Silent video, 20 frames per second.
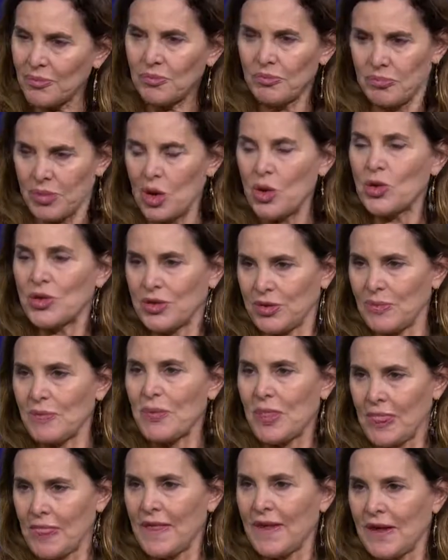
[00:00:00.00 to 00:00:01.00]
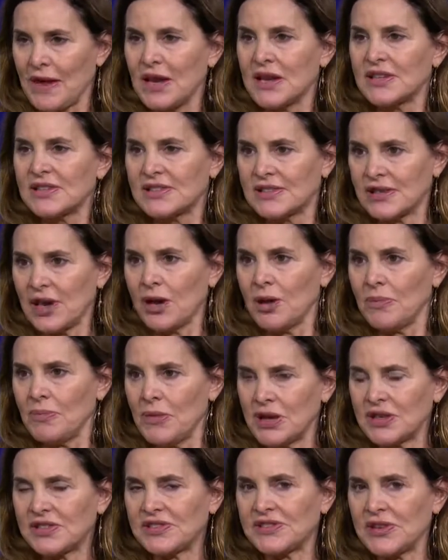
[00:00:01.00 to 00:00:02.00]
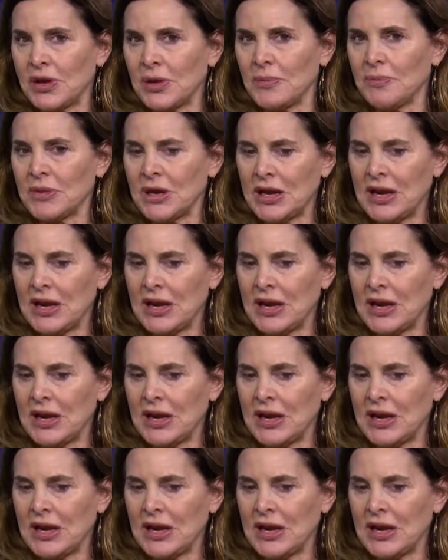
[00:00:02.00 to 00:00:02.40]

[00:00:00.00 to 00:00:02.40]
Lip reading: Both. Some